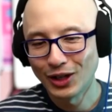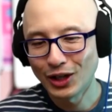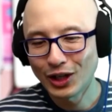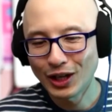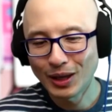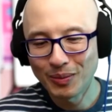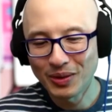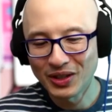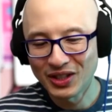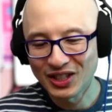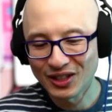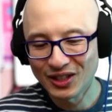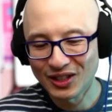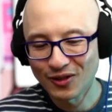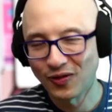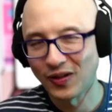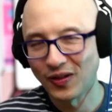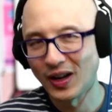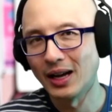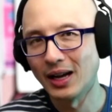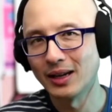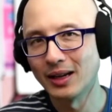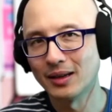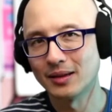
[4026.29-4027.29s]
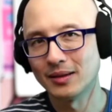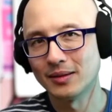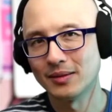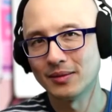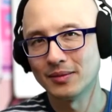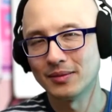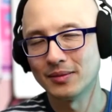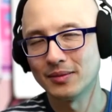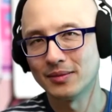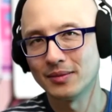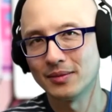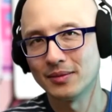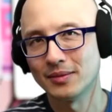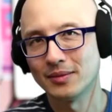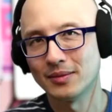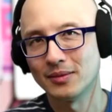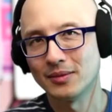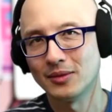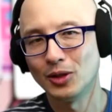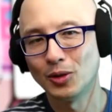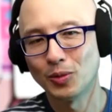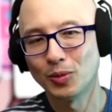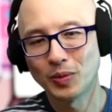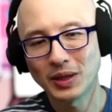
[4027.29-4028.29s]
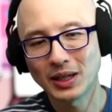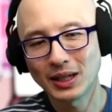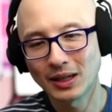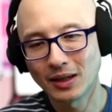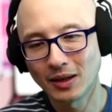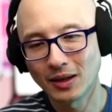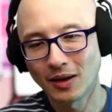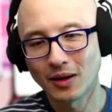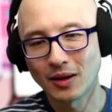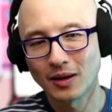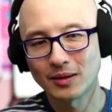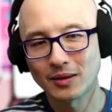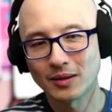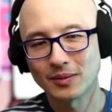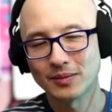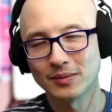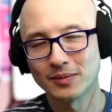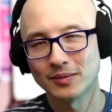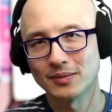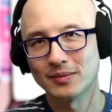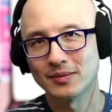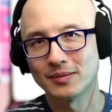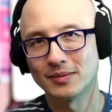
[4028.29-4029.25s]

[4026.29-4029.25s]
you're going to be just fine. You really are.